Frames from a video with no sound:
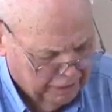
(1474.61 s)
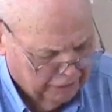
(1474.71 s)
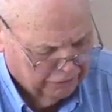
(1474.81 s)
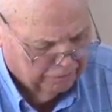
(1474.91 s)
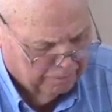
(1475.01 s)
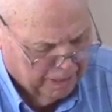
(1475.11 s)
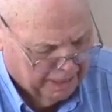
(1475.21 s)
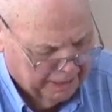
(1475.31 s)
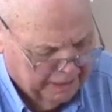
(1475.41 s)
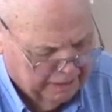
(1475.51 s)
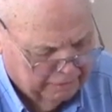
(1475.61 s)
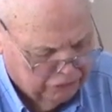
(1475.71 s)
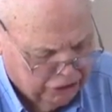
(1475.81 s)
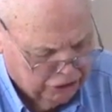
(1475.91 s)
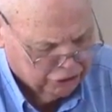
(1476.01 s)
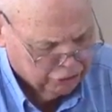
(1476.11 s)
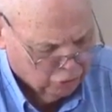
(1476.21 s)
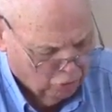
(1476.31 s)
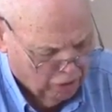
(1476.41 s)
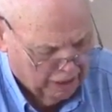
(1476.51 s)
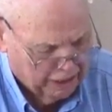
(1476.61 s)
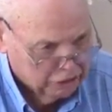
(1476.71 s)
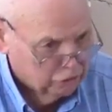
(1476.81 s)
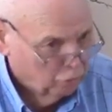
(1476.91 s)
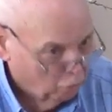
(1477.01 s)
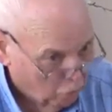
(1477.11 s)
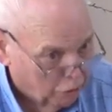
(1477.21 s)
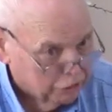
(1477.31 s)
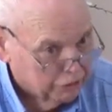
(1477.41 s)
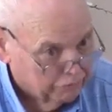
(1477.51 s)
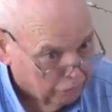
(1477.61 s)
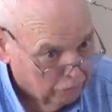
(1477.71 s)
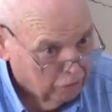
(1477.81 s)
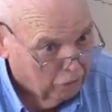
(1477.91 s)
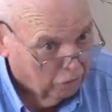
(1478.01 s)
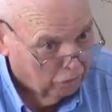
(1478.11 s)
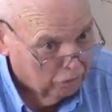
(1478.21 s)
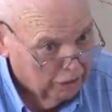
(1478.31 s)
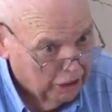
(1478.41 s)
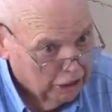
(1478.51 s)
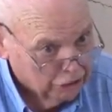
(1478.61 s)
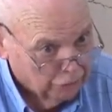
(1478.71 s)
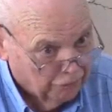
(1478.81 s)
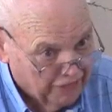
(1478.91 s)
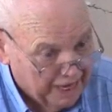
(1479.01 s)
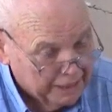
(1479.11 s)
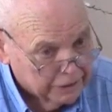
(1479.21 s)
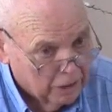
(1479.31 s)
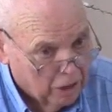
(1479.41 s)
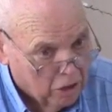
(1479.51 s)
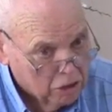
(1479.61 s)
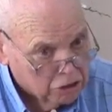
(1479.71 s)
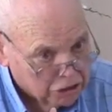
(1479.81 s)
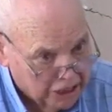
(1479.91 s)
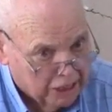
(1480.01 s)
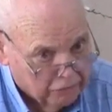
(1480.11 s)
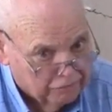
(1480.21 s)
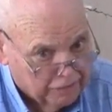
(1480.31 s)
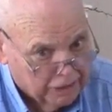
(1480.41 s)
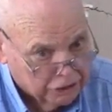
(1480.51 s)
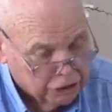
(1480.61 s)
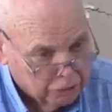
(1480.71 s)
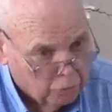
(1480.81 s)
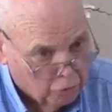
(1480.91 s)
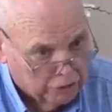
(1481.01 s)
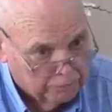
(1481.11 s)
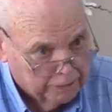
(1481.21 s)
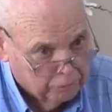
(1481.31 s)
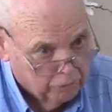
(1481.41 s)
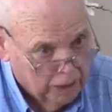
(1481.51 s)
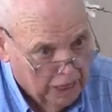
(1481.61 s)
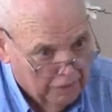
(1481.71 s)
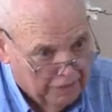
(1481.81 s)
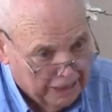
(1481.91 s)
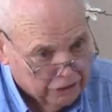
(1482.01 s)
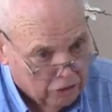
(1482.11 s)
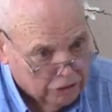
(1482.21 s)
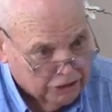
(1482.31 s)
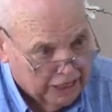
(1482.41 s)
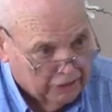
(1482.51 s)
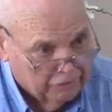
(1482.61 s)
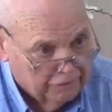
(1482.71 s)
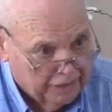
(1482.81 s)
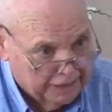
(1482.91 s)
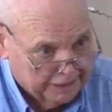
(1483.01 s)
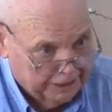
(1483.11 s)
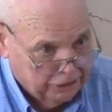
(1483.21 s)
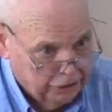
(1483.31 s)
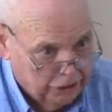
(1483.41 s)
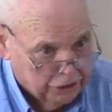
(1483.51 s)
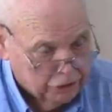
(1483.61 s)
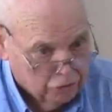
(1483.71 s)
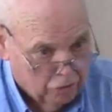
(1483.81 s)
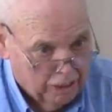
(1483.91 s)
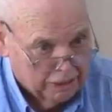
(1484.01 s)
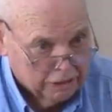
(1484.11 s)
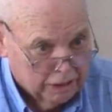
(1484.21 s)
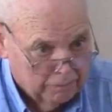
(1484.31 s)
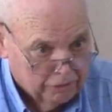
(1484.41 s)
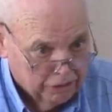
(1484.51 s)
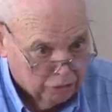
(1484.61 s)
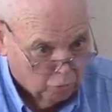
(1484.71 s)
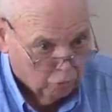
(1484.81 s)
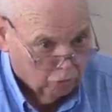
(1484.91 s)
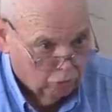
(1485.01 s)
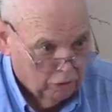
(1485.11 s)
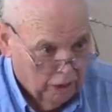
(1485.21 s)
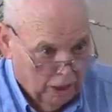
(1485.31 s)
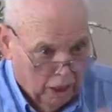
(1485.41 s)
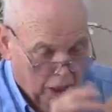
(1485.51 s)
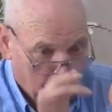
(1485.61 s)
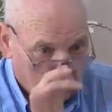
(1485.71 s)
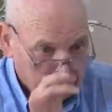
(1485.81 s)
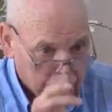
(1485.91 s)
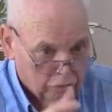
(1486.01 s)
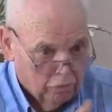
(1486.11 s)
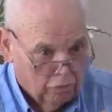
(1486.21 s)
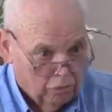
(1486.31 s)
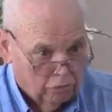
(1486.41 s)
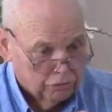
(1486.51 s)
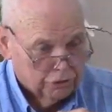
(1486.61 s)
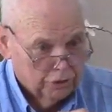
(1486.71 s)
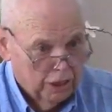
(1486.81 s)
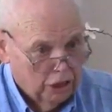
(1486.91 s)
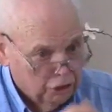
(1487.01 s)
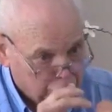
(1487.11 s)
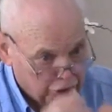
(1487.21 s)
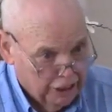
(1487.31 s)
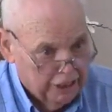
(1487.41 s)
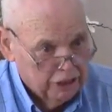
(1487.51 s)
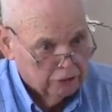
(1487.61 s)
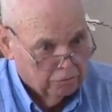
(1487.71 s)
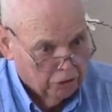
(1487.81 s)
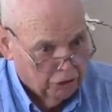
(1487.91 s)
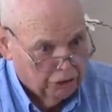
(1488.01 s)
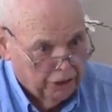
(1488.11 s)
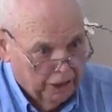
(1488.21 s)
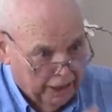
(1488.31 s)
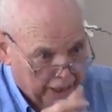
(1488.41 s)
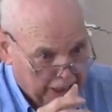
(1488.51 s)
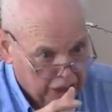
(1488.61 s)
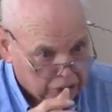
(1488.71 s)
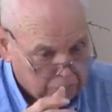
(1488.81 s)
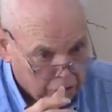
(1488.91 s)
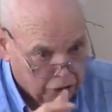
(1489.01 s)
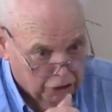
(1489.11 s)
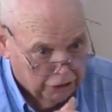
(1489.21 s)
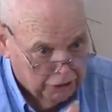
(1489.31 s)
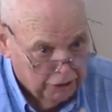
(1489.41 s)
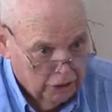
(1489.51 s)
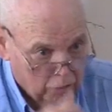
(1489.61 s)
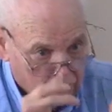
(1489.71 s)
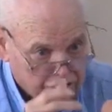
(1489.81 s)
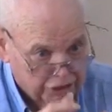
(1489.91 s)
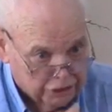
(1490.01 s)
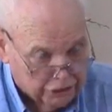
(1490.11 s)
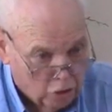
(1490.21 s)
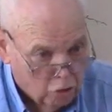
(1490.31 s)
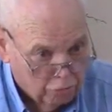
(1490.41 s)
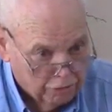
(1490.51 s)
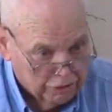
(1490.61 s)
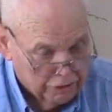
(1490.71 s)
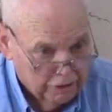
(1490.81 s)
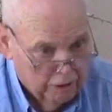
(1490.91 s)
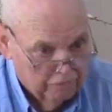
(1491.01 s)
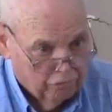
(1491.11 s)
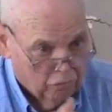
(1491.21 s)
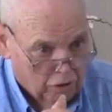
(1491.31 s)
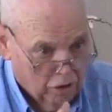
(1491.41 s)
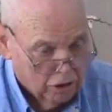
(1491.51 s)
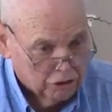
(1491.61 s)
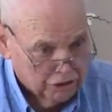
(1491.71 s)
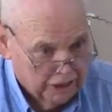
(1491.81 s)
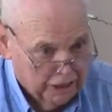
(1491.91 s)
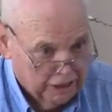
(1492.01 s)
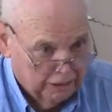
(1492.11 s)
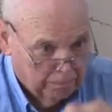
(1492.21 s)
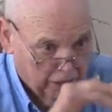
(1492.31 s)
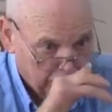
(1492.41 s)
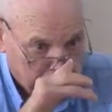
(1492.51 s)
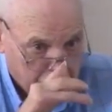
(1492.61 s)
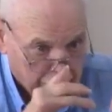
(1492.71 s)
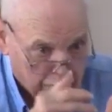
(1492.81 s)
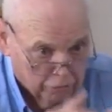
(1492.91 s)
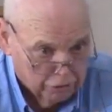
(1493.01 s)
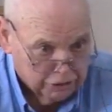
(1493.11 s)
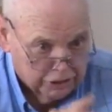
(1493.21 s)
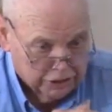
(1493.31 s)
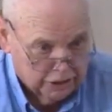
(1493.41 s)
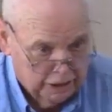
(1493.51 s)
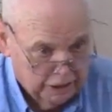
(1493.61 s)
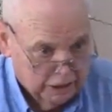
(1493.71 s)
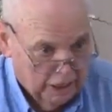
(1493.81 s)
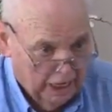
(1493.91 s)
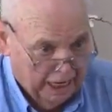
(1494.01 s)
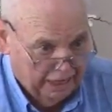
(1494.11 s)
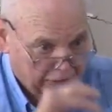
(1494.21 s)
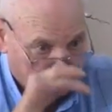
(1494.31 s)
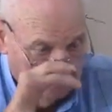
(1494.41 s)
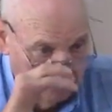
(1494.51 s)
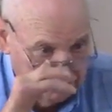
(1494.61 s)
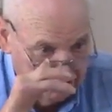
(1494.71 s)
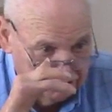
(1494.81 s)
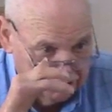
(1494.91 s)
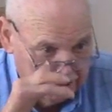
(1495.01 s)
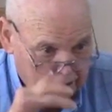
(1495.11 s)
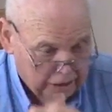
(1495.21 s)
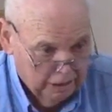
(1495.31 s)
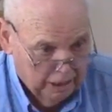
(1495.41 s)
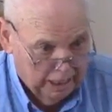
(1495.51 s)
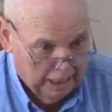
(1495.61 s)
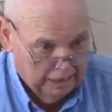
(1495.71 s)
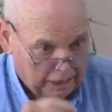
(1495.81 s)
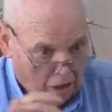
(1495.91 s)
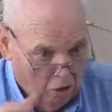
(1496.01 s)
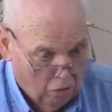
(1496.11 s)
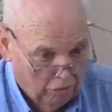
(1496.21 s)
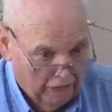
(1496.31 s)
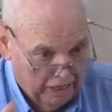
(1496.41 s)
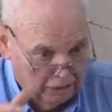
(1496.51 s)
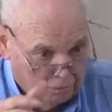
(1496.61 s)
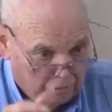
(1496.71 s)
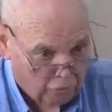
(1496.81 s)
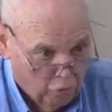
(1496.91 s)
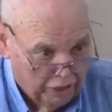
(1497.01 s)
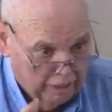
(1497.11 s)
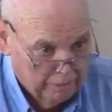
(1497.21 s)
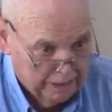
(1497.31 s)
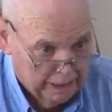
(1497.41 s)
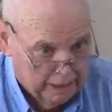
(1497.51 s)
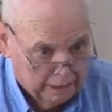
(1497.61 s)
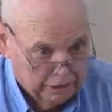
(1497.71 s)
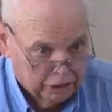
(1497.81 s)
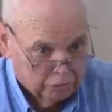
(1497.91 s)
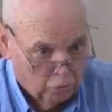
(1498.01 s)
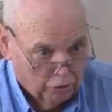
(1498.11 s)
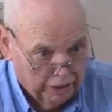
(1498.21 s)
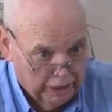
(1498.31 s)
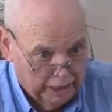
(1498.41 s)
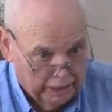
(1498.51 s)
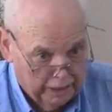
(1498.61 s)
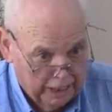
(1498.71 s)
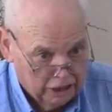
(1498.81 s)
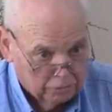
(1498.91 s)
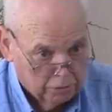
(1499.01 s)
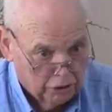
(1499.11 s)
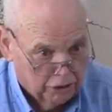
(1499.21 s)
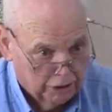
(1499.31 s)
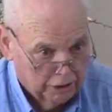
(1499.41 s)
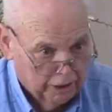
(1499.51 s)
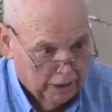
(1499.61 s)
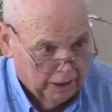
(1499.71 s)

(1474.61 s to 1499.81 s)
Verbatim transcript: of the body of Jesus Christ once and for all. So that's our sacrifice this morning, people. That's our sacrifice that Jesus Christ came to this world, hung on the cross, shed his blood. His blood was the atonement for our sins. He placed it on the mercy seat, and the mercy seat and all of that is before him and God this morning, and his blood